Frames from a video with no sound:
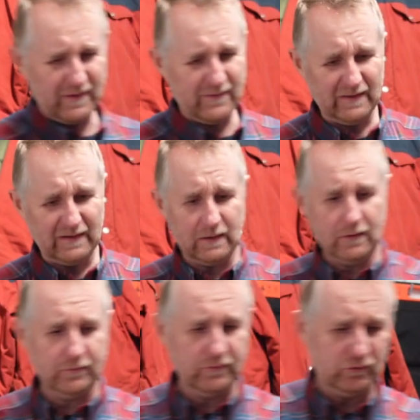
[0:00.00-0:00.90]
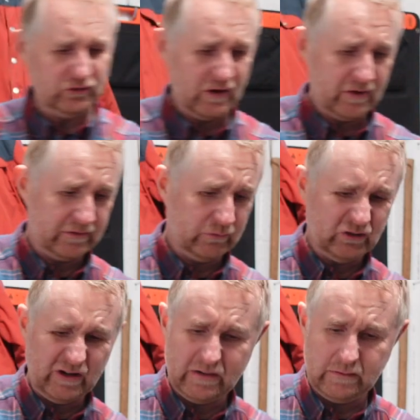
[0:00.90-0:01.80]
evening clothes, some shirts, some
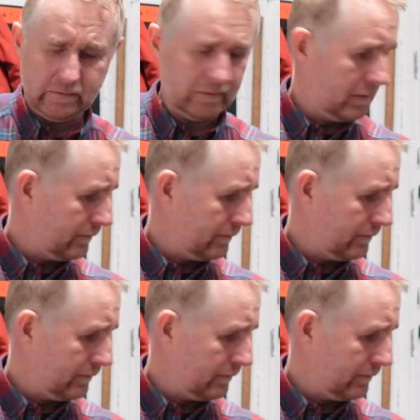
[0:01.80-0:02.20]
jeans,